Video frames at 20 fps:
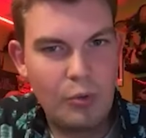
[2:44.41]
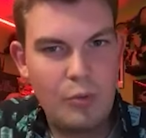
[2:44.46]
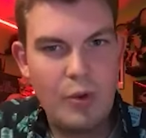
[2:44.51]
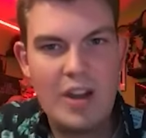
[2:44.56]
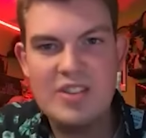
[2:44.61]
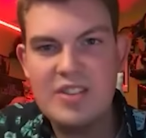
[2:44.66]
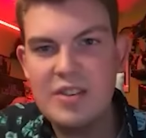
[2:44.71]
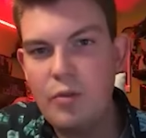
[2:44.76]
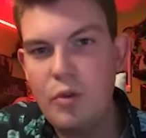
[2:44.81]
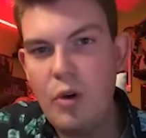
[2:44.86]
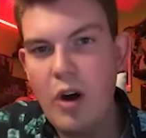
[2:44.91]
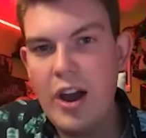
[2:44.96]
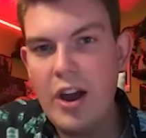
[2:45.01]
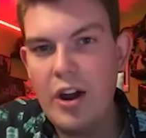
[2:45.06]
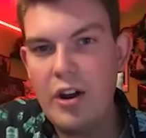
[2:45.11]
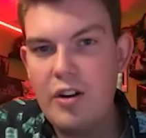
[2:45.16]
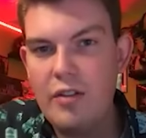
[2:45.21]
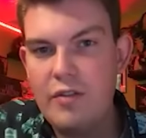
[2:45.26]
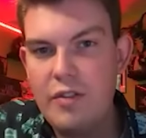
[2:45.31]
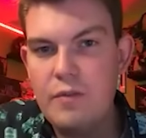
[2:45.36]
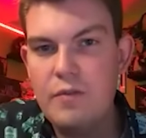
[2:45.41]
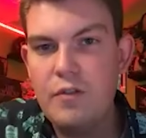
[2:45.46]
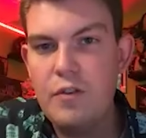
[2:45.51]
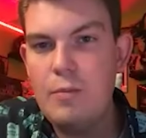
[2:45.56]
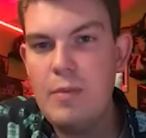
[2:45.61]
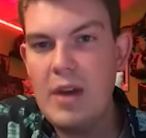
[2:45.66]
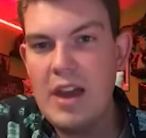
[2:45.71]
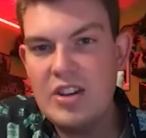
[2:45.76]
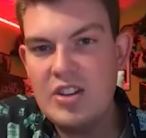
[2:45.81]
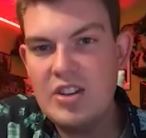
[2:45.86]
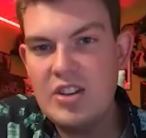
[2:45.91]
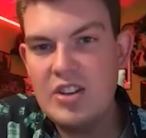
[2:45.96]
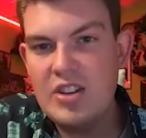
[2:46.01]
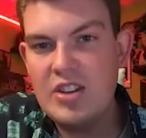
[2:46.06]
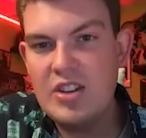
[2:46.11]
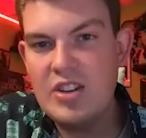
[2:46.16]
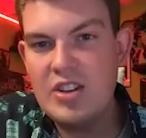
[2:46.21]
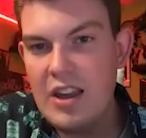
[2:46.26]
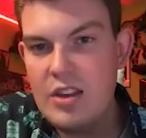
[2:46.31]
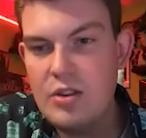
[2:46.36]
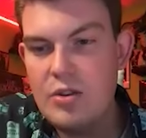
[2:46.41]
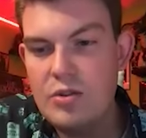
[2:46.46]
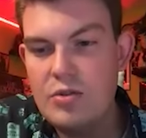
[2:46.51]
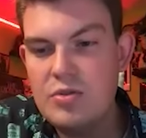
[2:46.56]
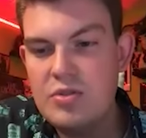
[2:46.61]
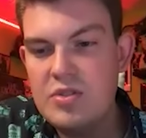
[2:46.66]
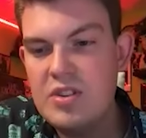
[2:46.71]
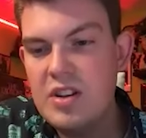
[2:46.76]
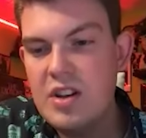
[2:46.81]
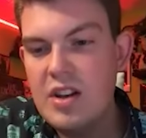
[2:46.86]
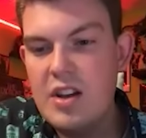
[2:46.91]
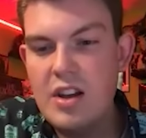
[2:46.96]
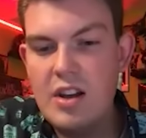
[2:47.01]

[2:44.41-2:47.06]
reservoir of information that I use